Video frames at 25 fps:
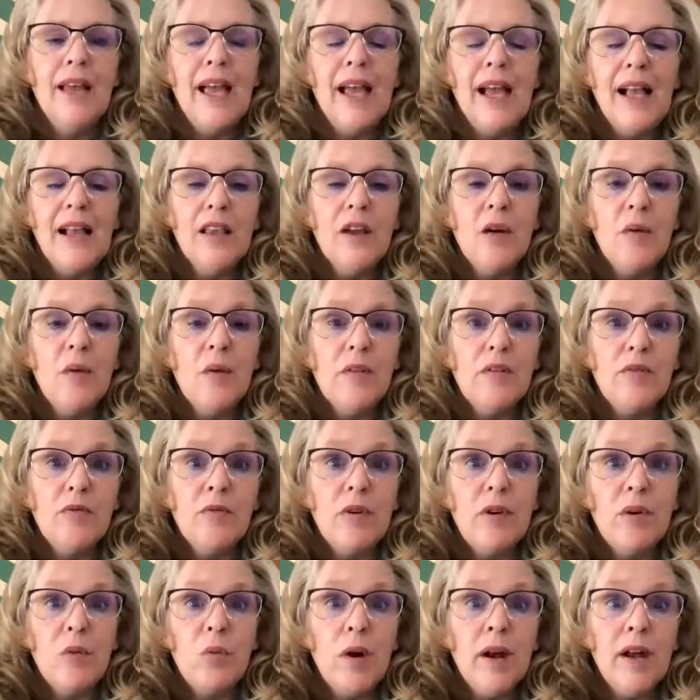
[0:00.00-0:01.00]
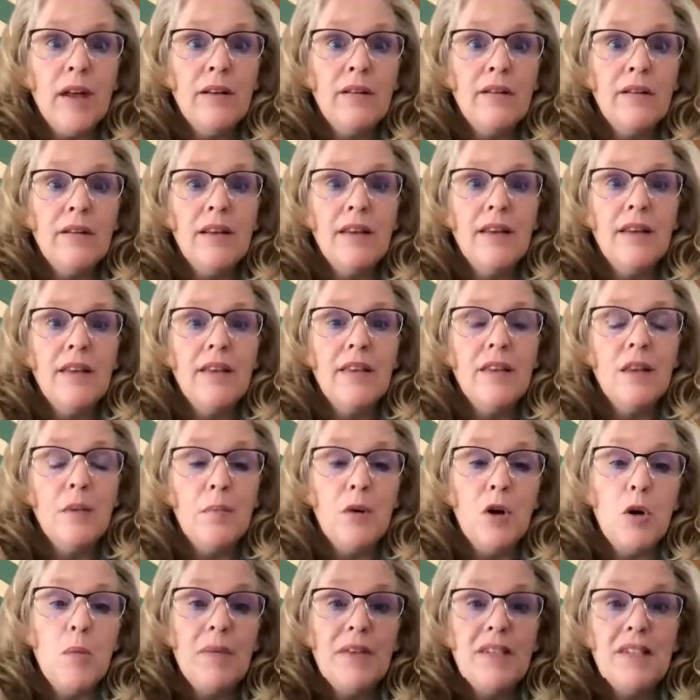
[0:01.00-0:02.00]
Hello, everyone. The
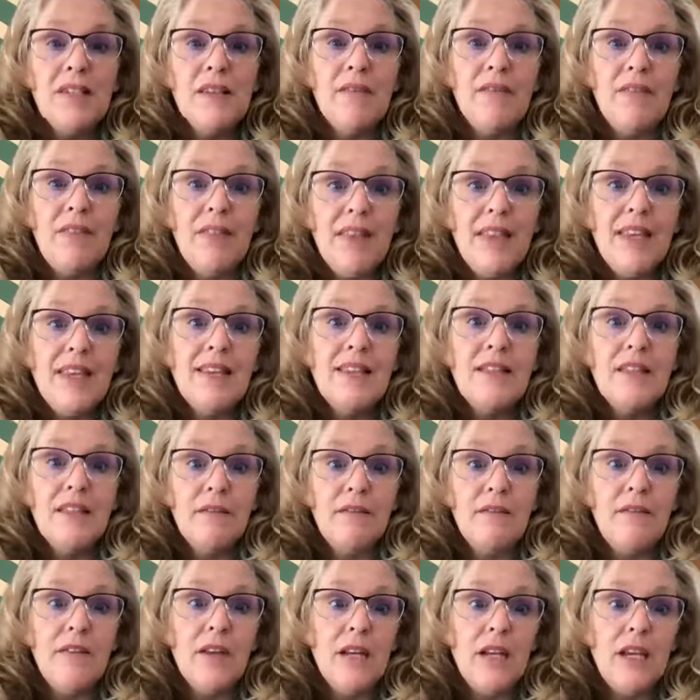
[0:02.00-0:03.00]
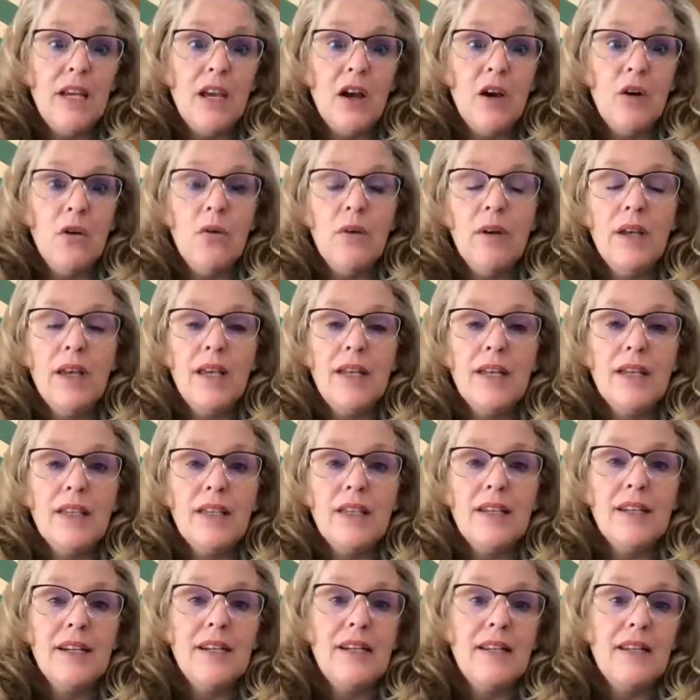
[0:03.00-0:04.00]
purpose of this video is
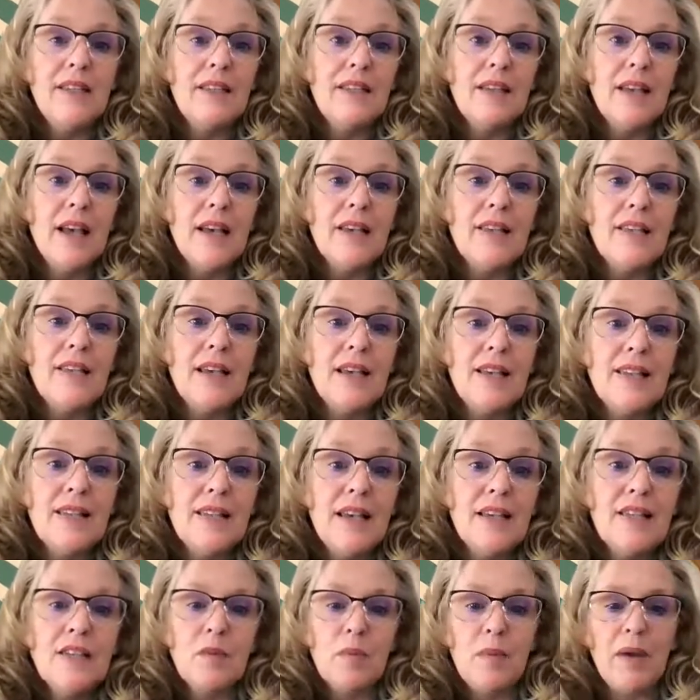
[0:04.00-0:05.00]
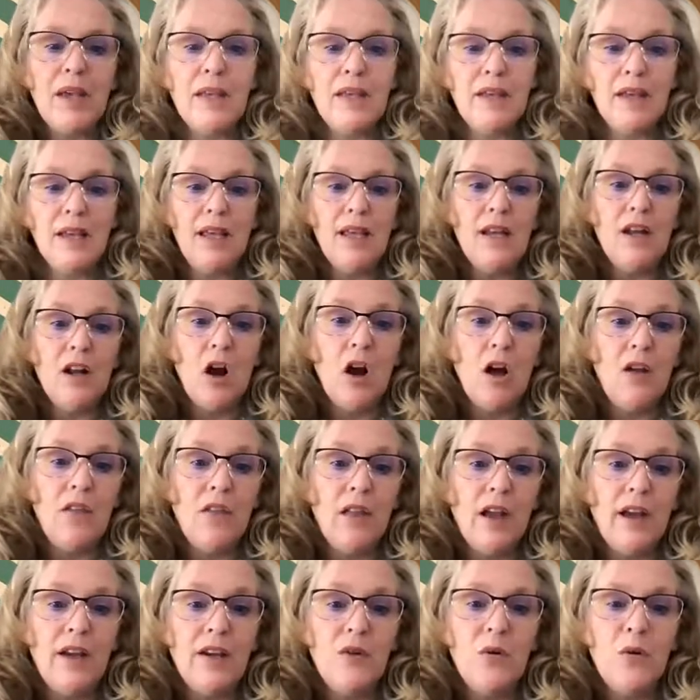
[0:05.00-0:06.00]
to discuss assessment in
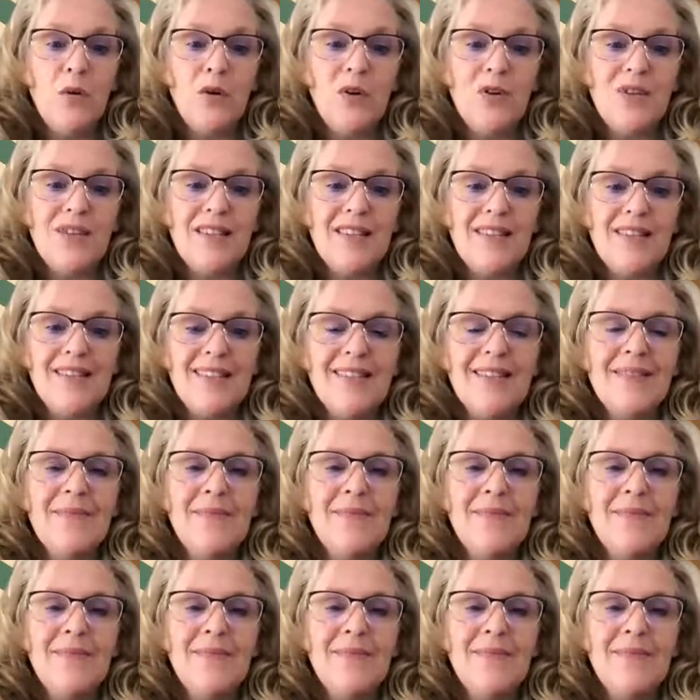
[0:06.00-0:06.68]
online courses.